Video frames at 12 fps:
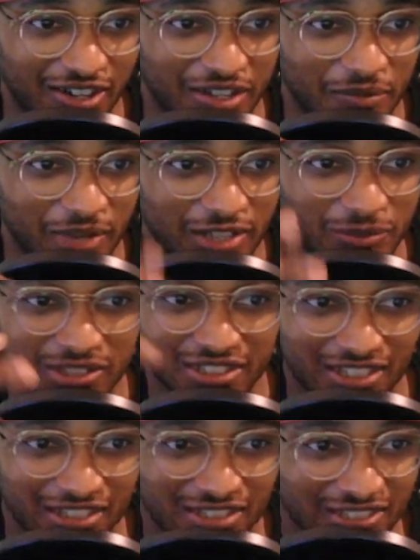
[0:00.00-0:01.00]
It must be just
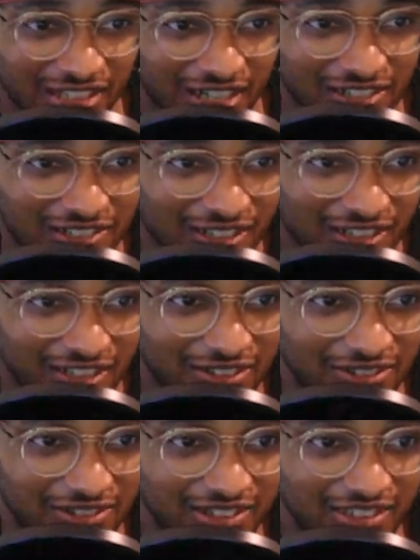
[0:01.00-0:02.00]
because his eyes are
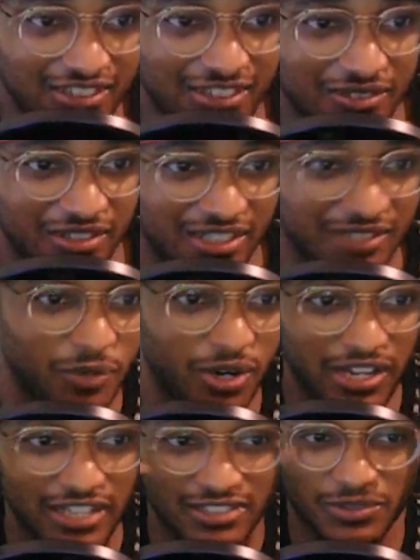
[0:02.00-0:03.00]
closed. He probably
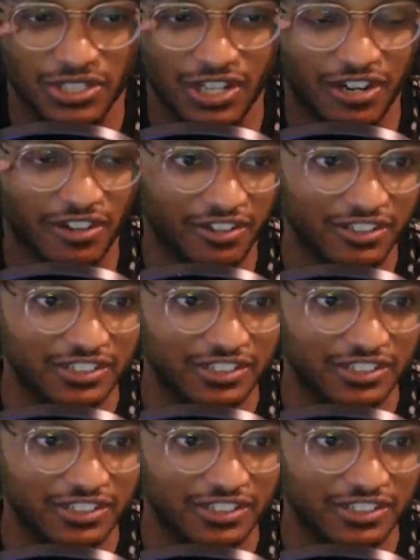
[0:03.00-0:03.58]
has some scarring on his